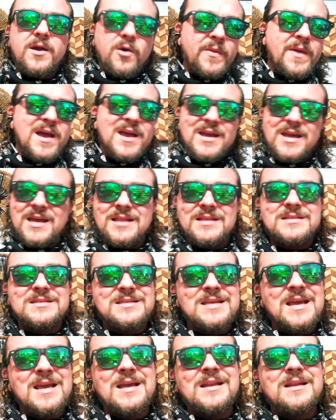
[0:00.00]
All that
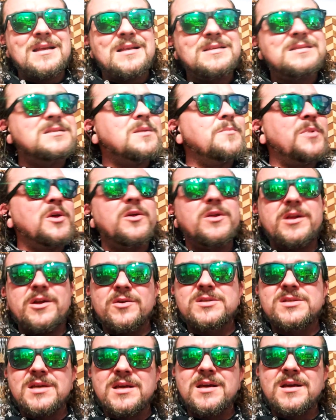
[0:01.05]
insane instability you're
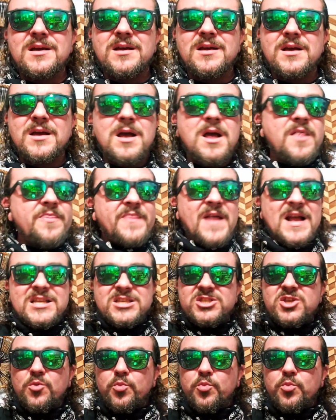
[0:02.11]
seeing, that's the